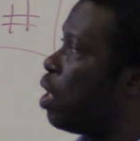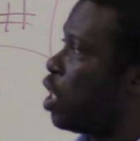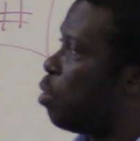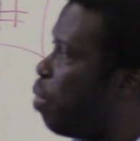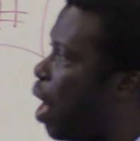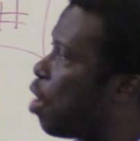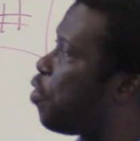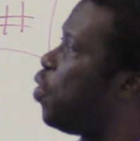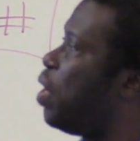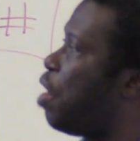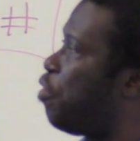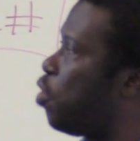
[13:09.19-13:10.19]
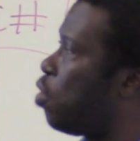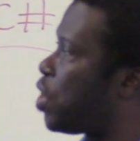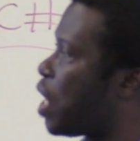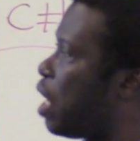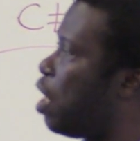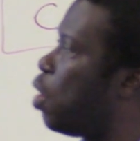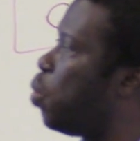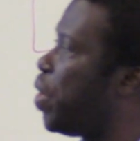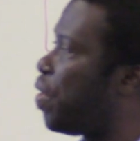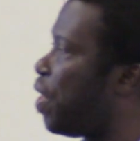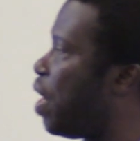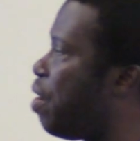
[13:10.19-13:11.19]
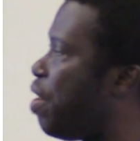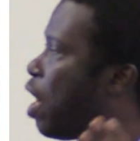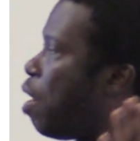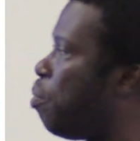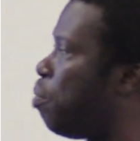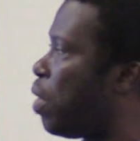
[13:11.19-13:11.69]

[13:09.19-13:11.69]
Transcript: The bank full level, channel width, area,